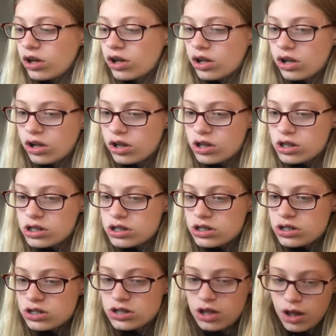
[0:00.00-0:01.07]
Okay, eh, so
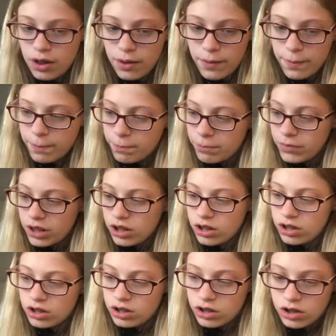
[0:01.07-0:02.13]
you can also
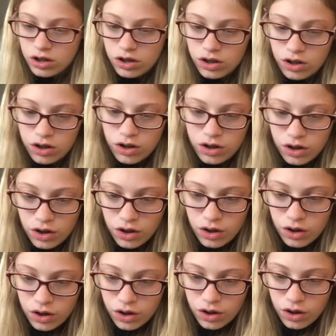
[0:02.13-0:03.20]
um,
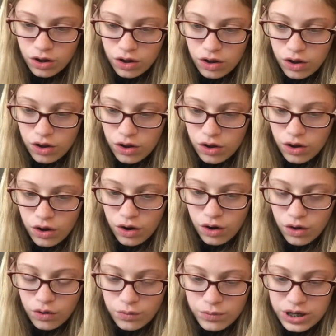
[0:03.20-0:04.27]
like have
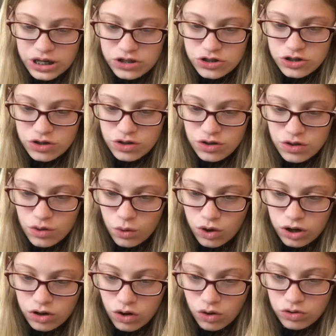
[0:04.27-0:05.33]
study
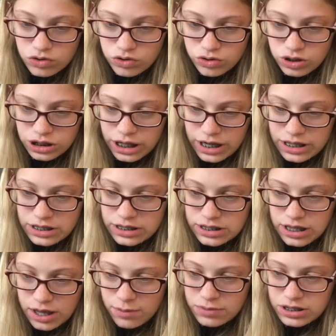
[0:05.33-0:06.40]
groups or make a
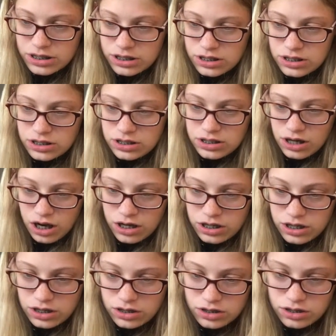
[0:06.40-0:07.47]
group chat for
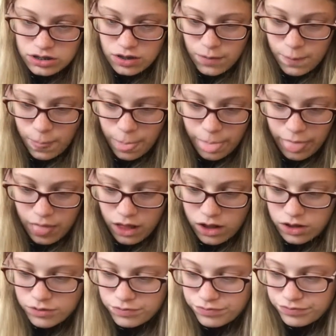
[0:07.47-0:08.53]
your
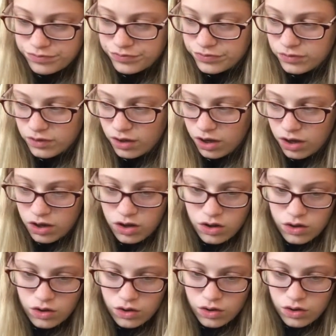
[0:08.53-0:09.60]
um, like
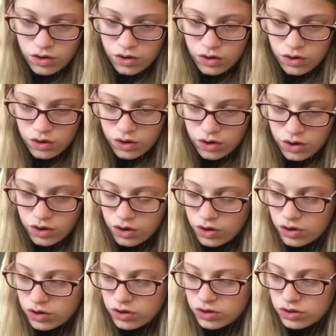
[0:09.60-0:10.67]
your class and
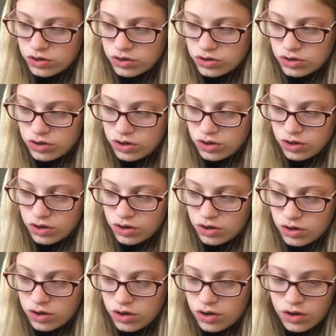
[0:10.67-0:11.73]
it'll help if you don't
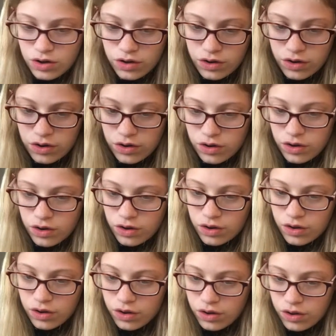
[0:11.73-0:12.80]
understand stuff
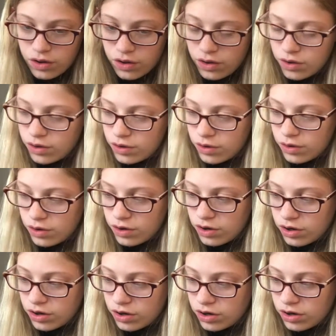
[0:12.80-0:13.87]
so you can ask
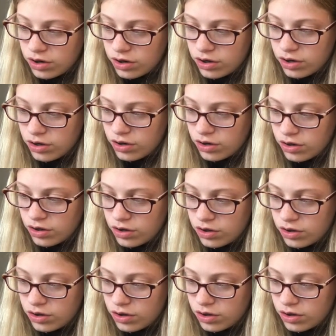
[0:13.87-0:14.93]
them um,